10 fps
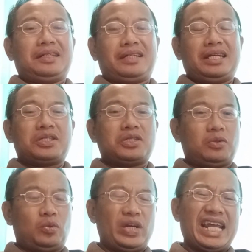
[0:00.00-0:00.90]
Okay, so
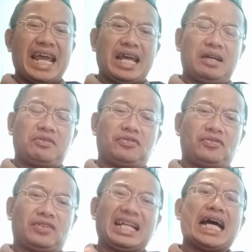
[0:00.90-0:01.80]
we have
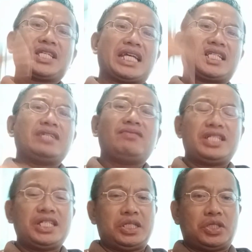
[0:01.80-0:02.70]
class
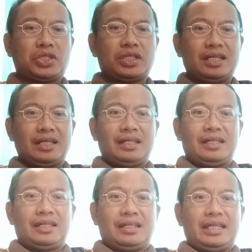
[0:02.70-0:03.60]
activities
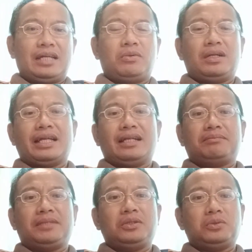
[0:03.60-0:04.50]
that will
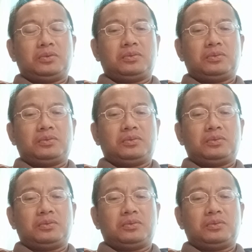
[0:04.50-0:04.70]
help you